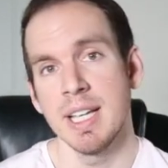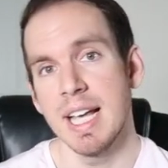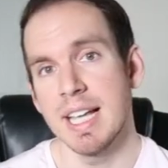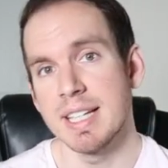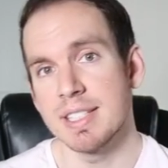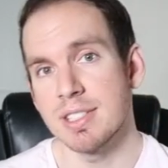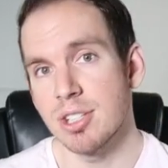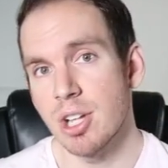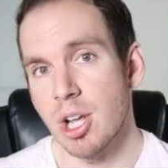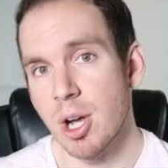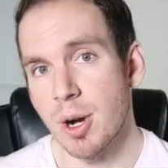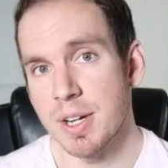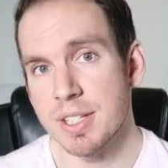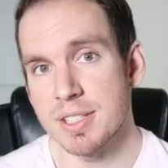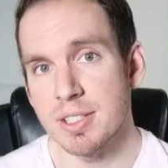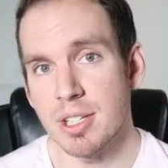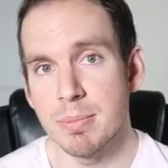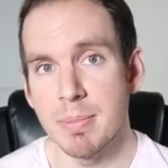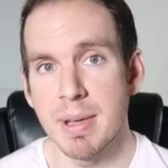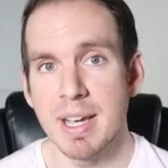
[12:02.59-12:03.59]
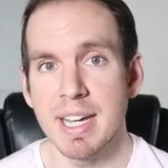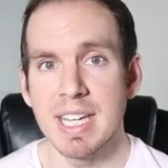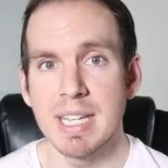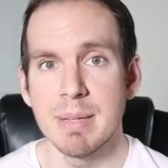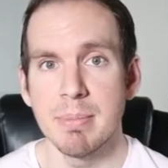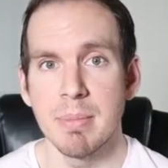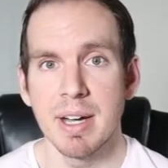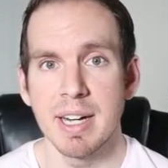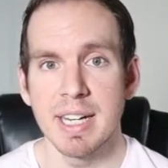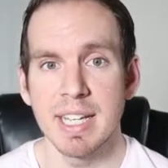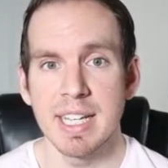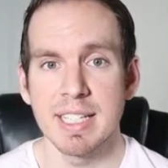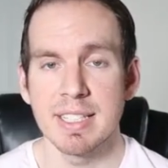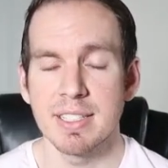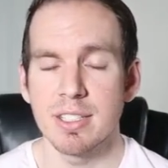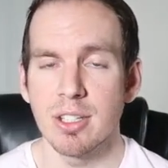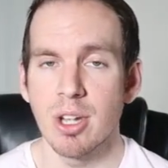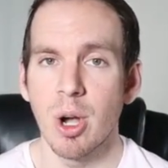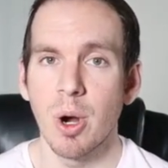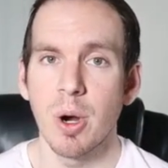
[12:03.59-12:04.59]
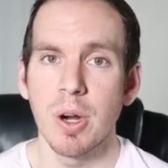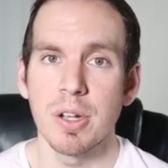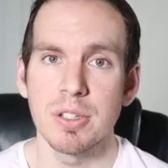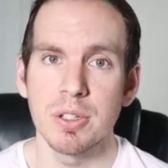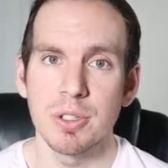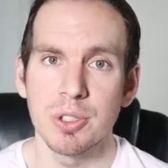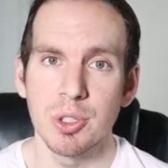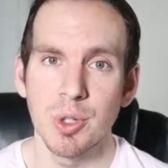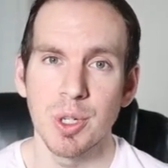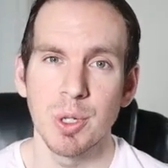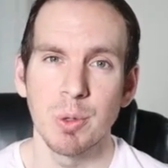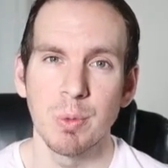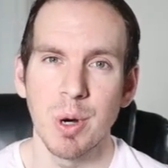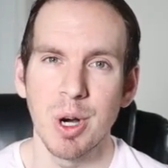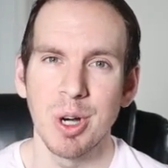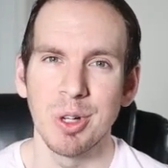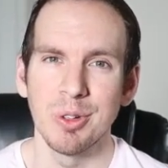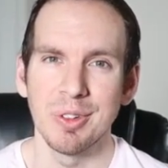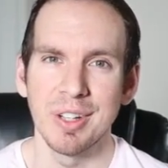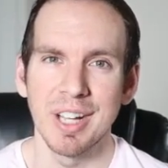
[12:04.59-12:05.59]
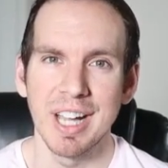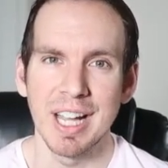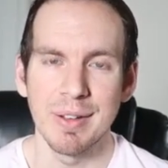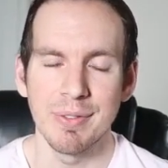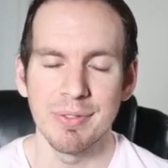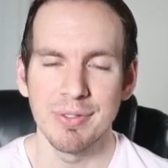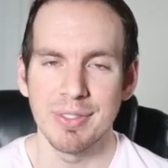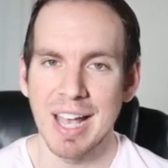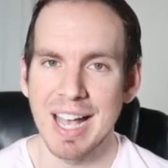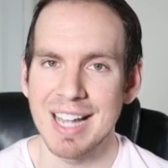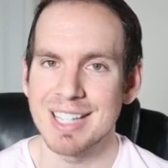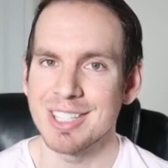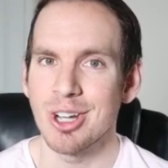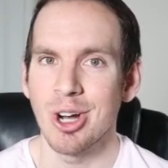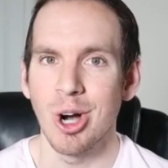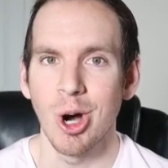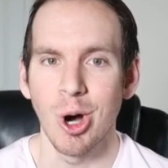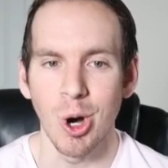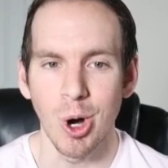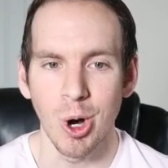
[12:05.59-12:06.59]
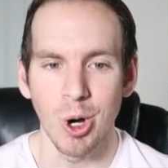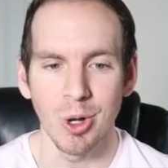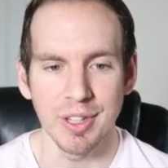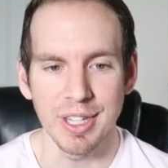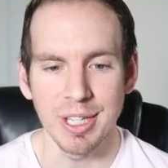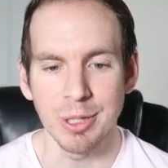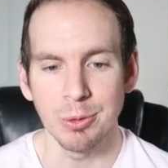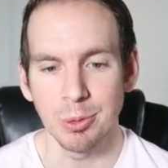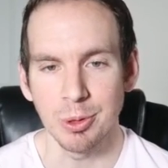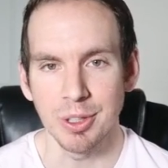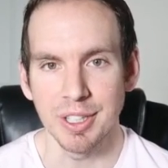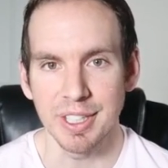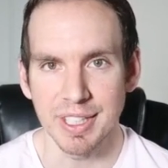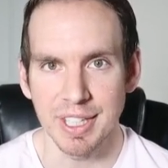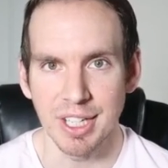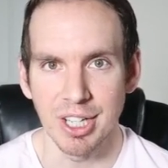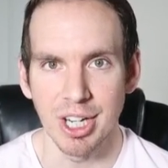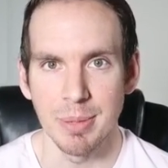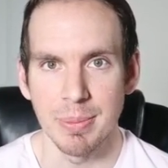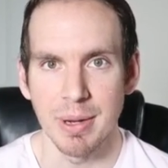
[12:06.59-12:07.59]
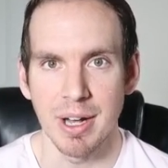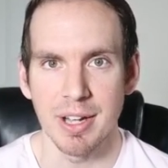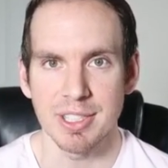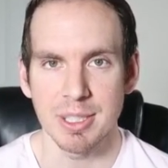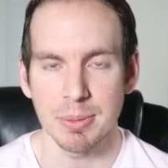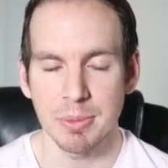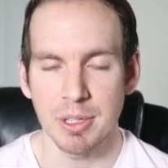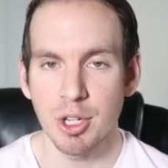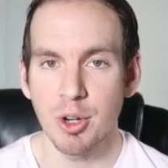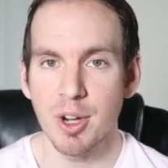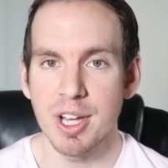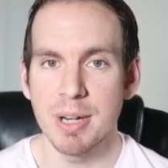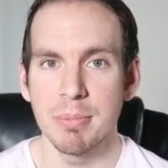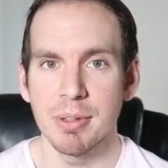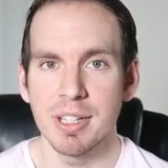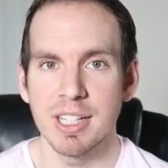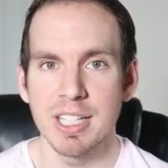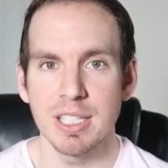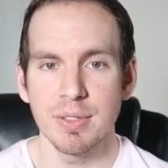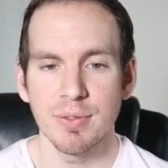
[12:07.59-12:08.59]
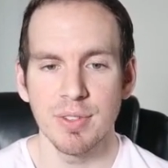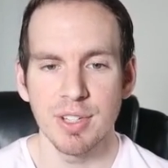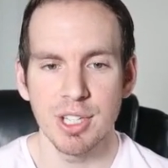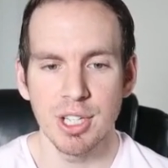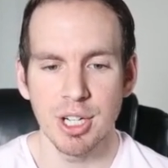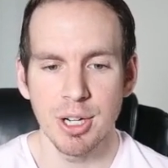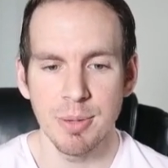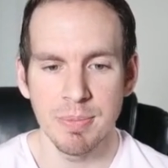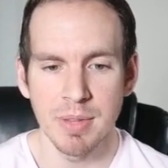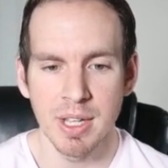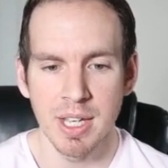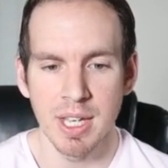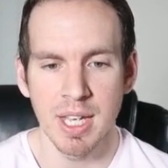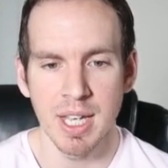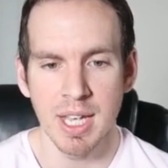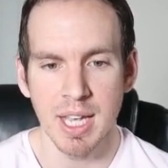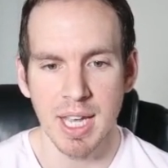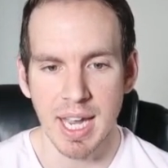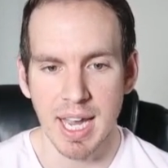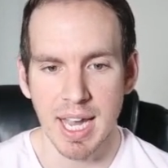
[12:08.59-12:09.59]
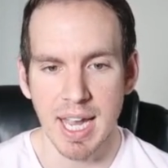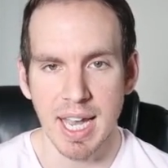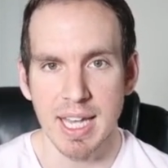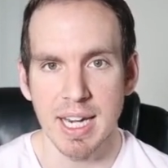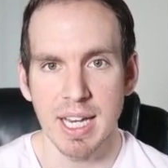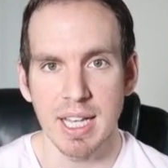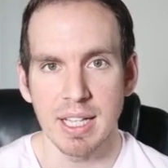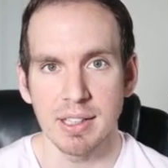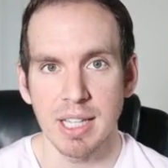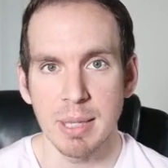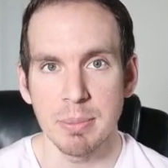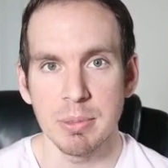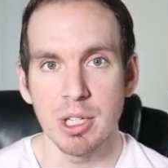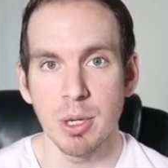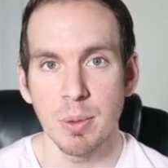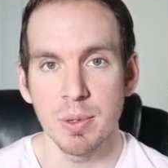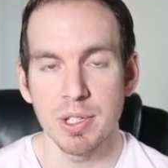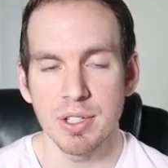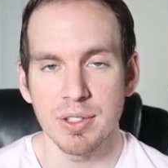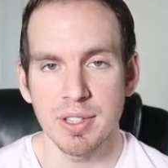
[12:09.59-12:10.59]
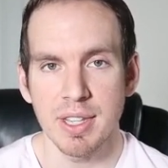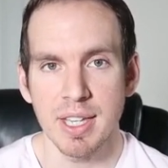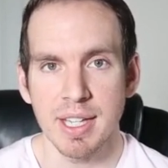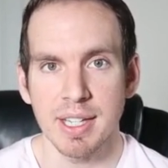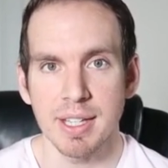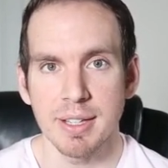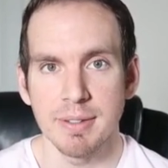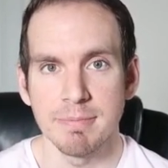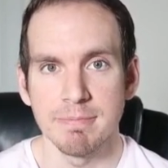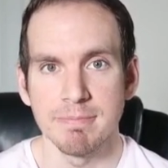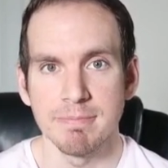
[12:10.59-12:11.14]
As long as they're making money, as long as they're doing well in life, that's all they really care about. So I'm going to go ahead and play this video and let me know what you think.